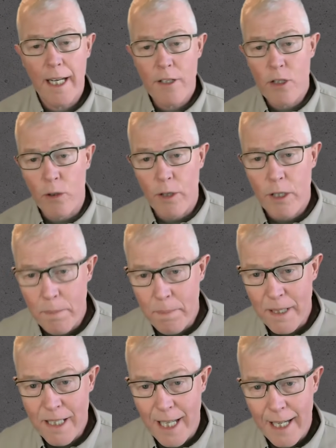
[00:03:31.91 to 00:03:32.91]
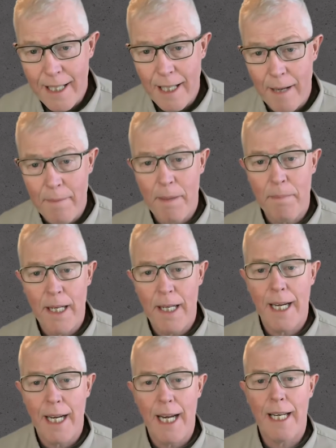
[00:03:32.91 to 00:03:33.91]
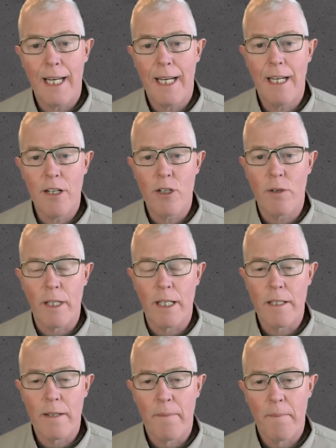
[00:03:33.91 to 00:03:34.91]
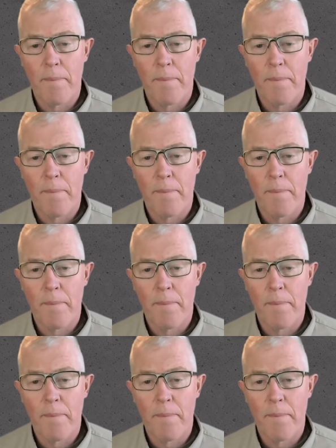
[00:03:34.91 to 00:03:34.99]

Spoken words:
it's going to protect them and mitigate injuries.